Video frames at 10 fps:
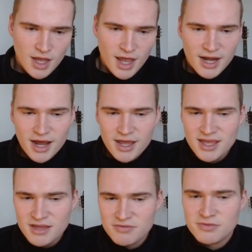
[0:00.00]
And I
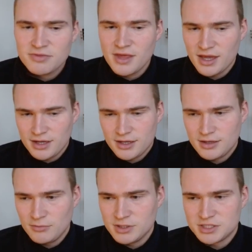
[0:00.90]
even think,
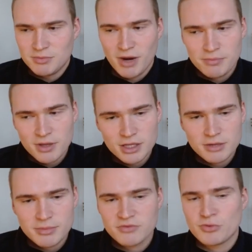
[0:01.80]
which might be a
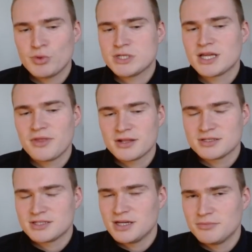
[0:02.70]
little bit of a risky thing to
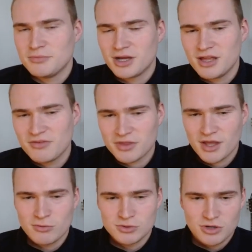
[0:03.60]
say, but I even
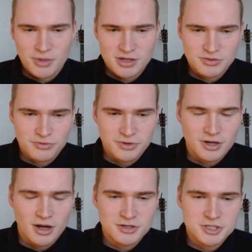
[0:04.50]
think we'll drop down to three
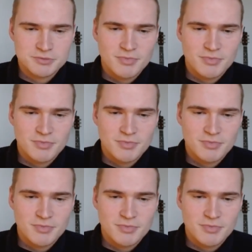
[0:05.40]
dollars.